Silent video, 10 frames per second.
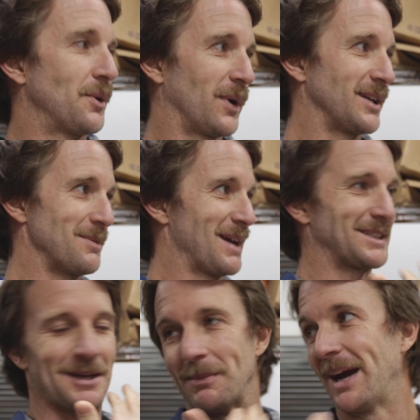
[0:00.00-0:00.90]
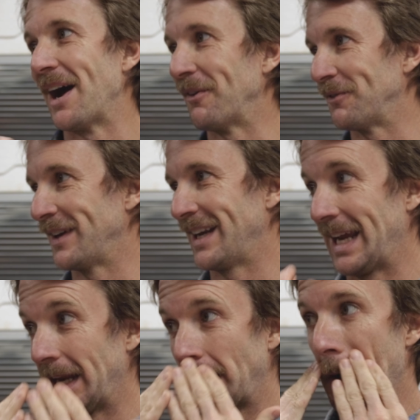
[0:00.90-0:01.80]
I don't want it to mess up my outfit
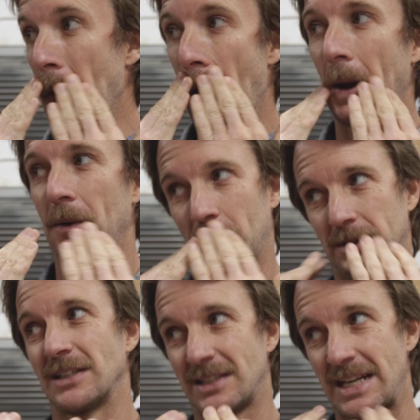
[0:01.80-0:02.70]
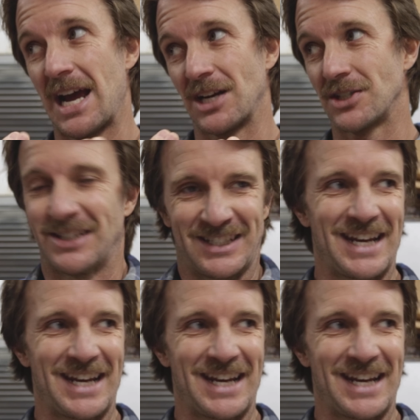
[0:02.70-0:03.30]
and I don't want the stash to